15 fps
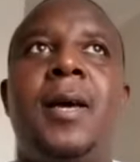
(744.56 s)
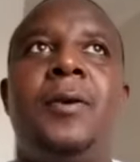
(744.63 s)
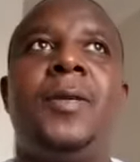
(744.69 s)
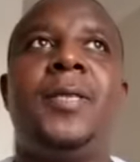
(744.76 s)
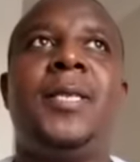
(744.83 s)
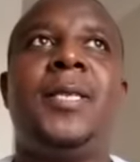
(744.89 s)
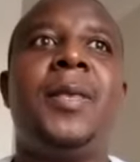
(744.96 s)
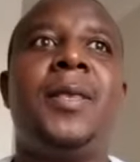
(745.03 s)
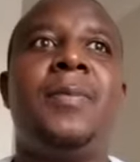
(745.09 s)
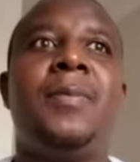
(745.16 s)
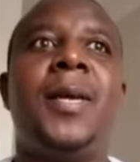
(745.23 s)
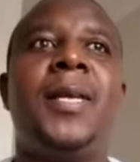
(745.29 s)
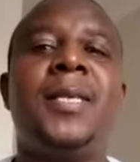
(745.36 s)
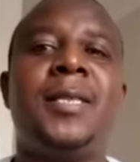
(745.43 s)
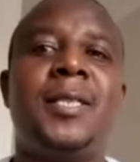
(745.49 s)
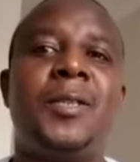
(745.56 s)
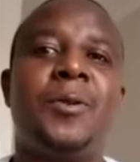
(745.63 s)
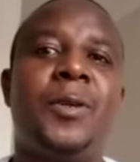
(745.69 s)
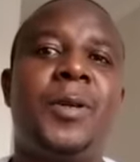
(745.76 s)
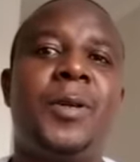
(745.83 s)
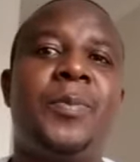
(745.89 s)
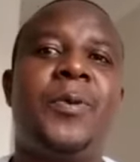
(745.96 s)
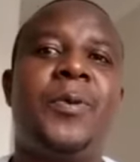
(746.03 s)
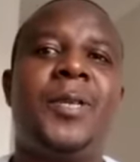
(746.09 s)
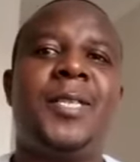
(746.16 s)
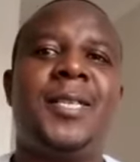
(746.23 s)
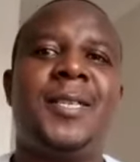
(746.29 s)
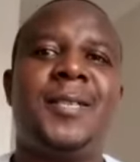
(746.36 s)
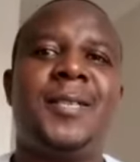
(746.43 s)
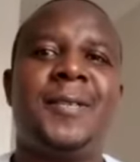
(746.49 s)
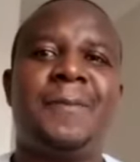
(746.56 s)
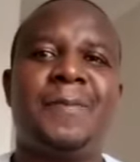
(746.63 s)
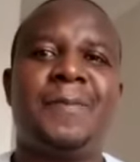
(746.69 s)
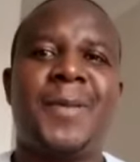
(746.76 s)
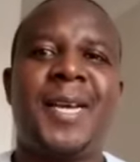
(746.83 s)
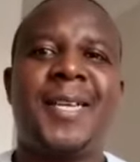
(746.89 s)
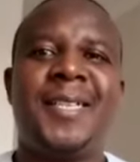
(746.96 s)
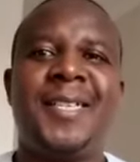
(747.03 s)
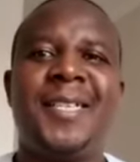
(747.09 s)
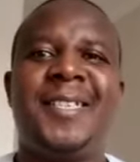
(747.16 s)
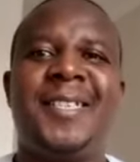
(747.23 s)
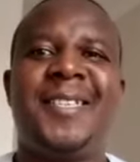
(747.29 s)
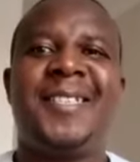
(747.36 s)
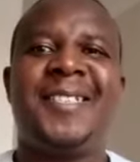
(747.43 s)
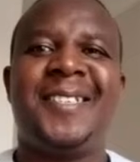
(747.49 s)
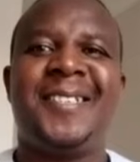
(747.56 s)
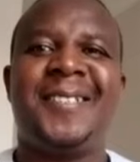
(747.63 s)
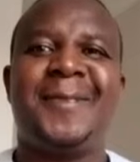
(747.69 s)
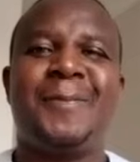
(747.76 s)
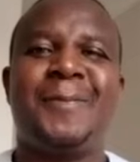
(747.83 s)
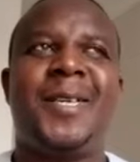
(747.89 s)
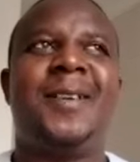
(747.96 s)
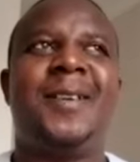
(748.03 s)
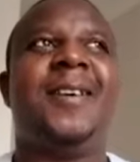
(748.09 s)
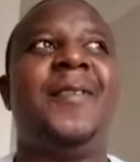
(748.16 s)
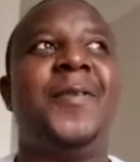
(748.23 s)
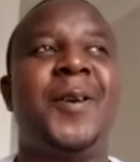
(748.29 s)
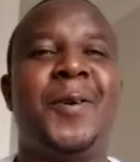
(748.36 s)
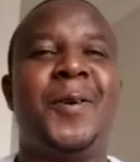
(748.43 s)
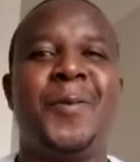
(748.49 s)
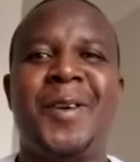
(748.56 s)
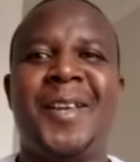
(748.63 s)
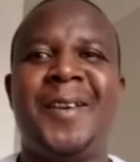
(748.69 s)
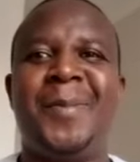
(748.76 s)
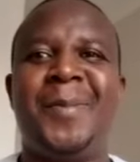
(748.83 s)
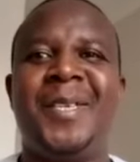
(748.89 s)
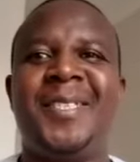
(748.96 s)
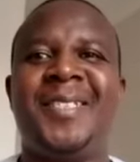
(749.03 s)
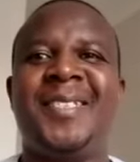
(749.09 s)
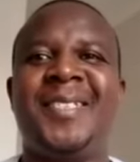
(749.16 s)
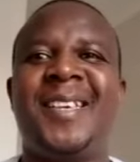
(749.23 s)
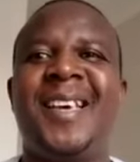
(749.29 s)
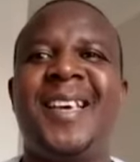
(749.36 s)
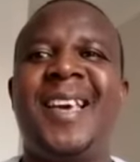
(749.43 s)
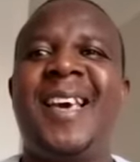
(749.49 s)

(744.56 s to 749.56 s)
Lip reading: You say mathematics is not important. I teach statistics. I have a lot of enemies.